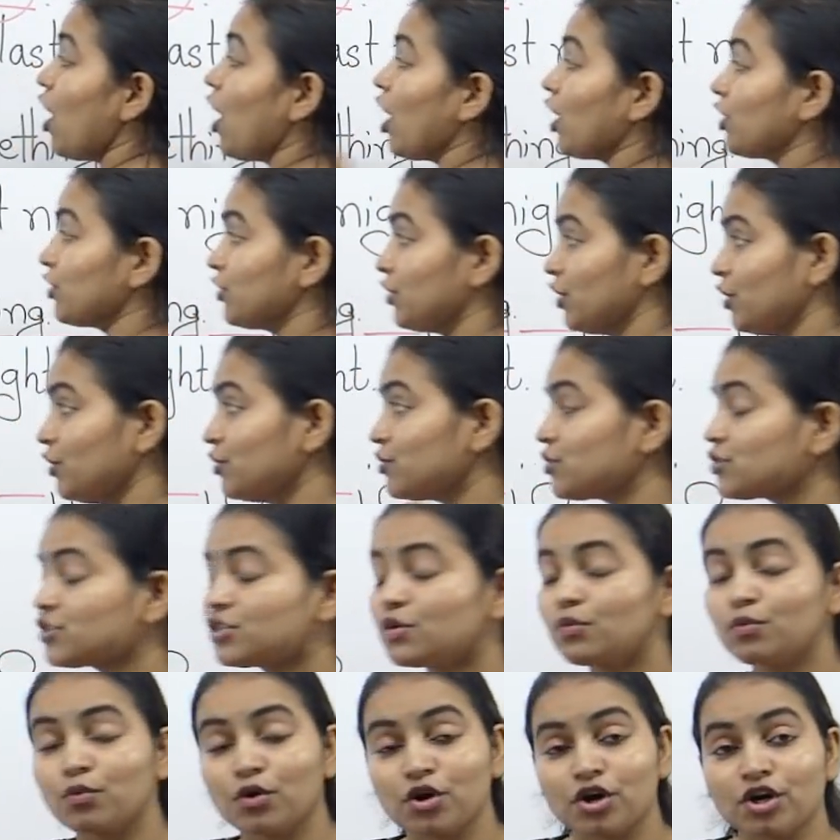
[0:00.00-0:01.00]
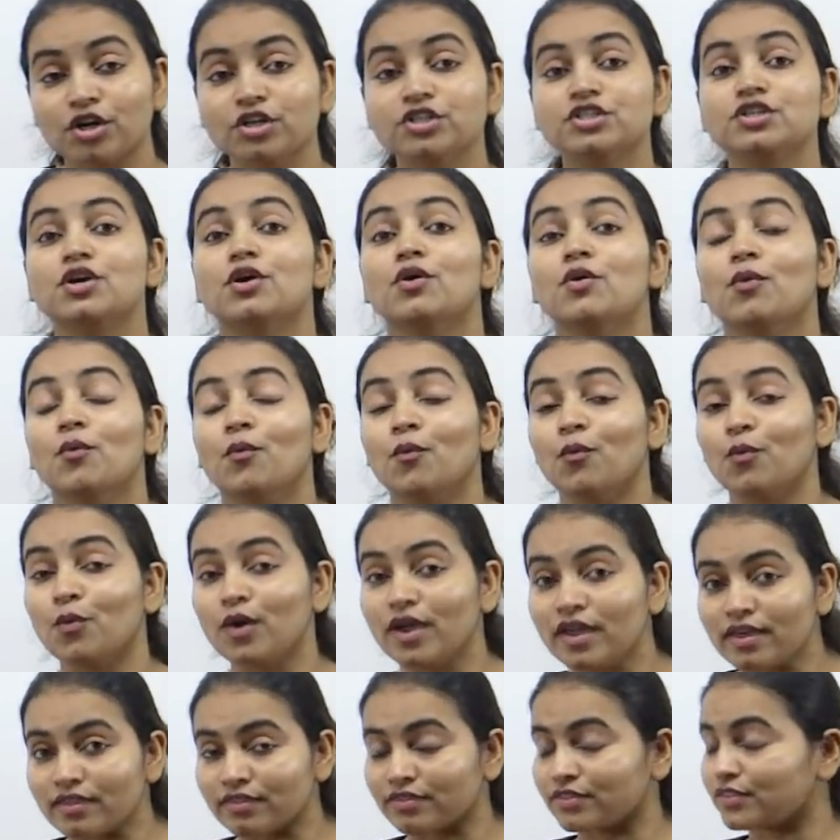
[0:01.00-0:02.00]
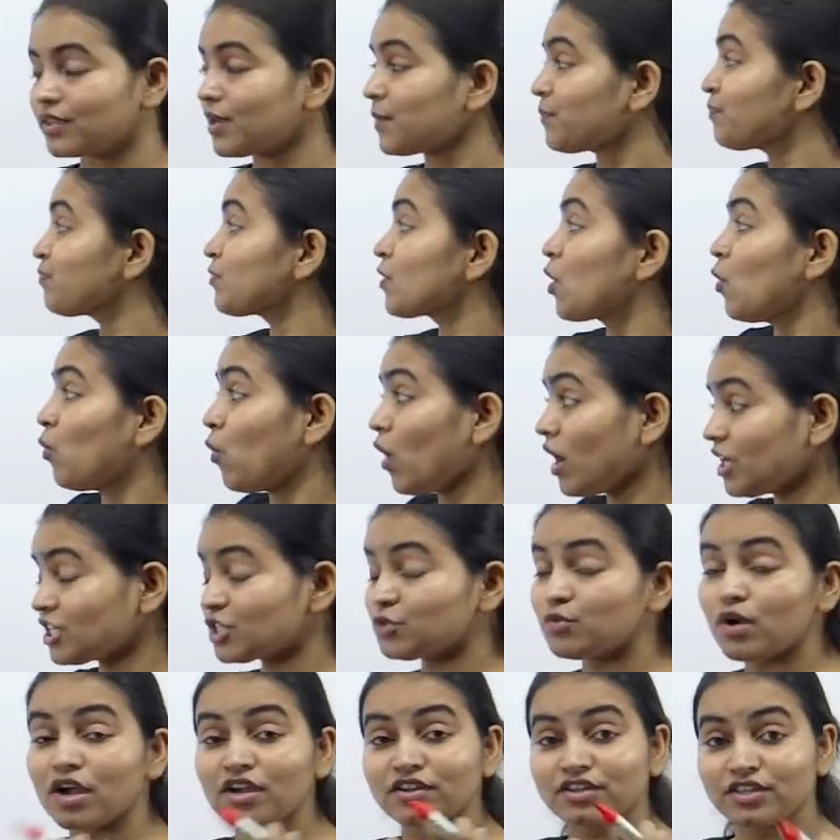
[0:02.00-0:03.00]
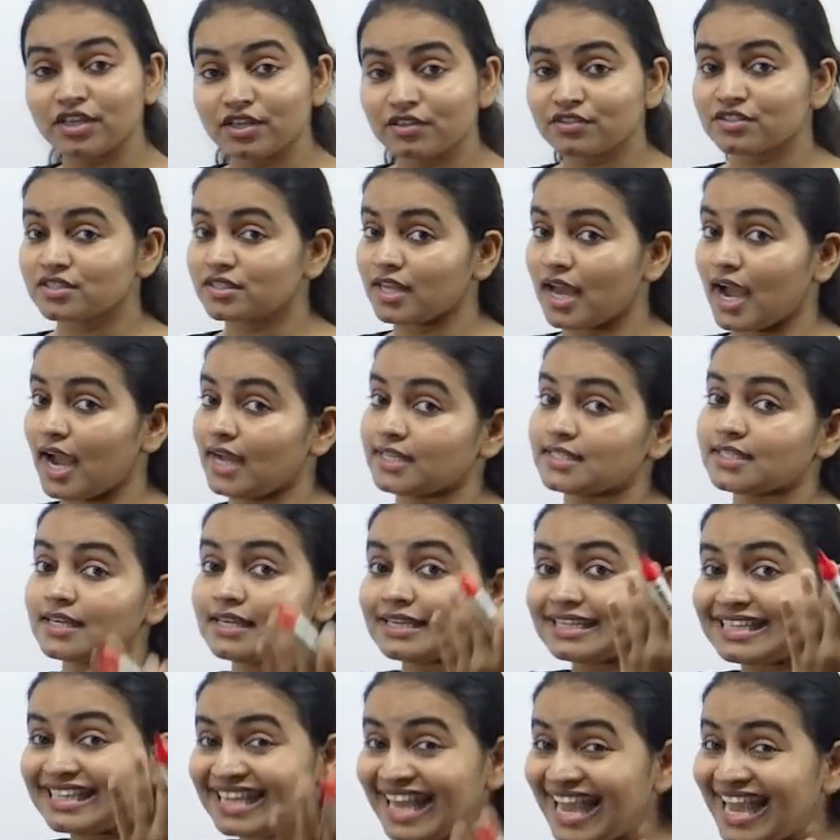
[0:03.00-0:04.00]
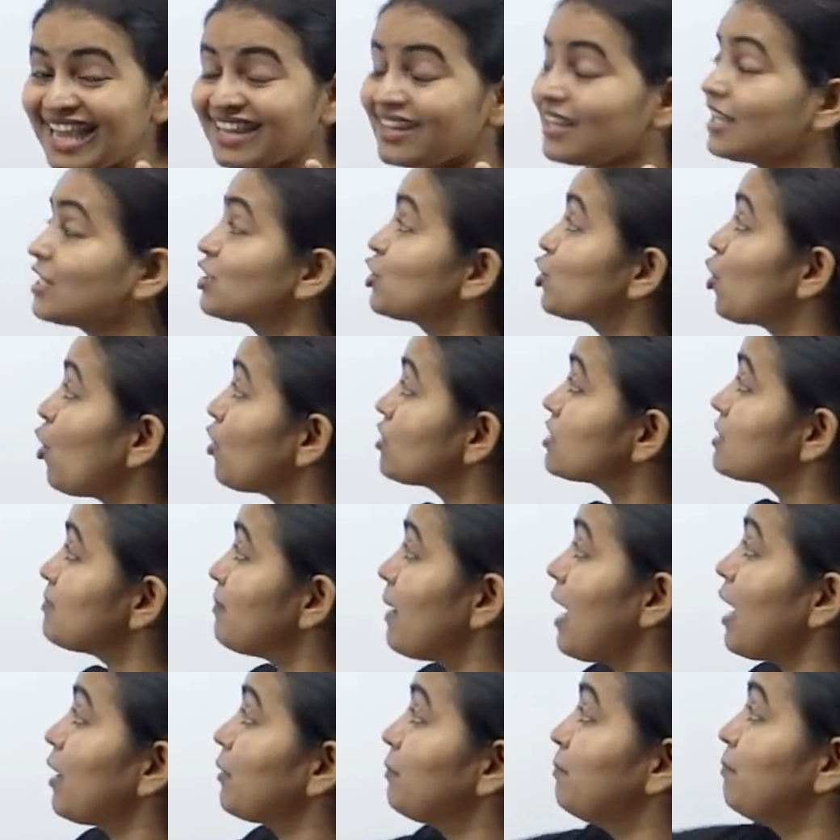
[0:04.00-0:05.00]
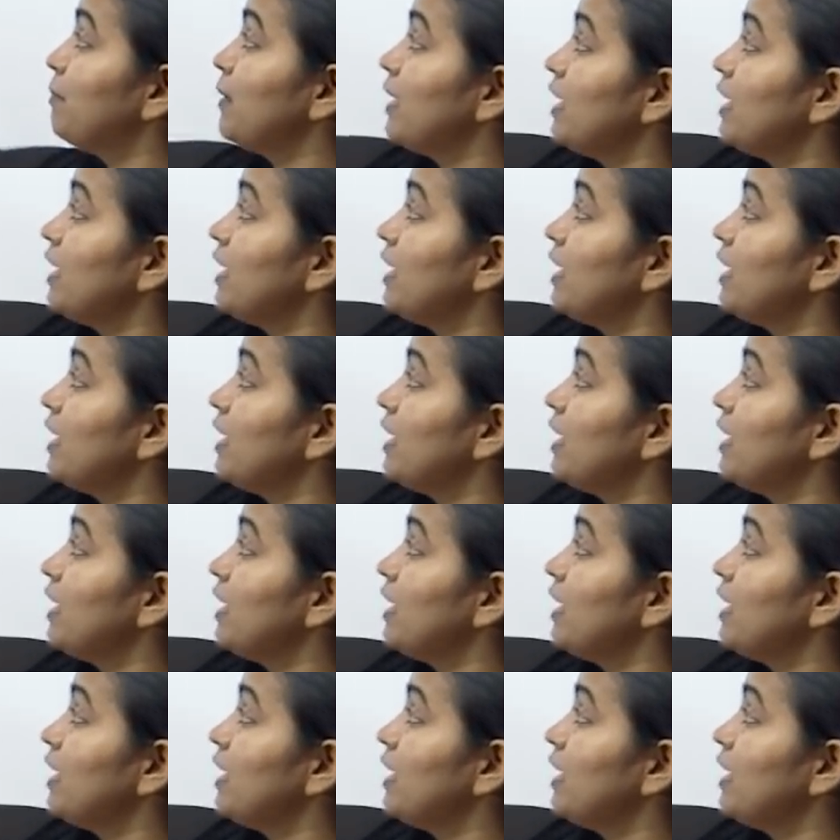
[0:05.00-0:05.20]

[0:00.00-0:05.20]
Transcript: I use the word with. Why do I use that? Again, it talks about